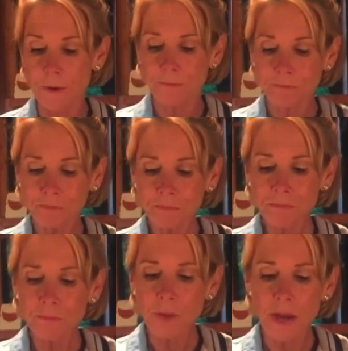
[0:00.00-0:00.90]
there.
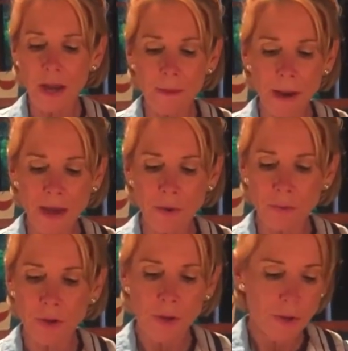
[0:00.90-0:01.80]
I
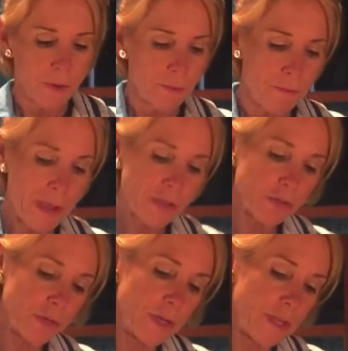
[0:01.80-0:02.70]
don't
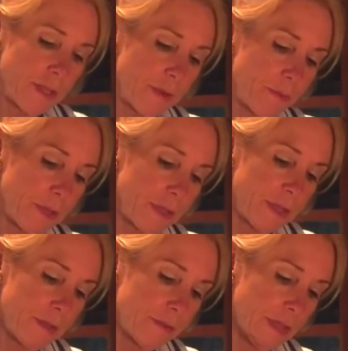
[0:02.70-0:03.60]
measure anything
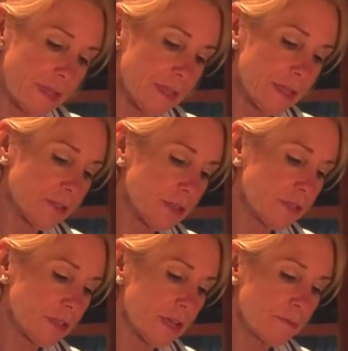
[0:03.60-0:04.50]
really like this. I
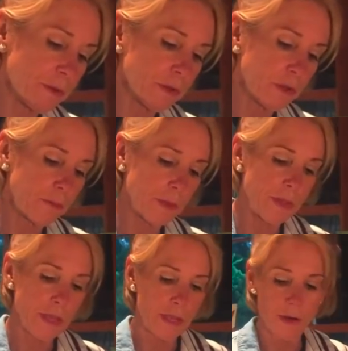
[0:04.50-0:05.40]
just kind of put a little
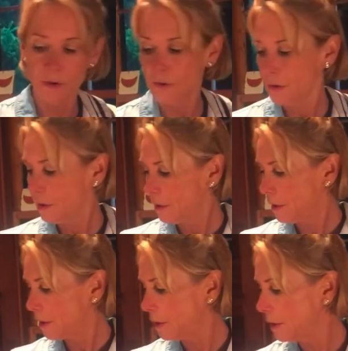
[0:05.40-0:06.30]
bit there,
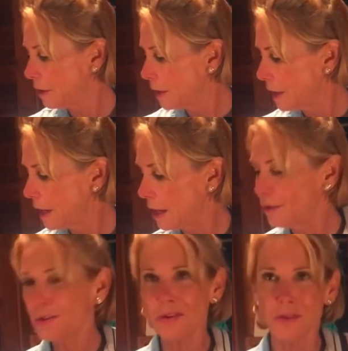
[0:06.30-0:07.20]
and
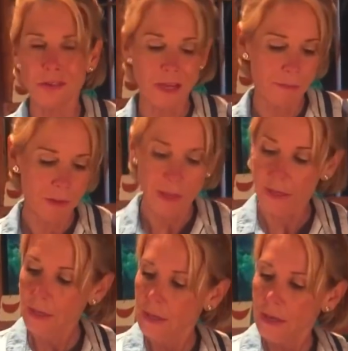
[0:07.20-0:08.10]
you can do the same thing.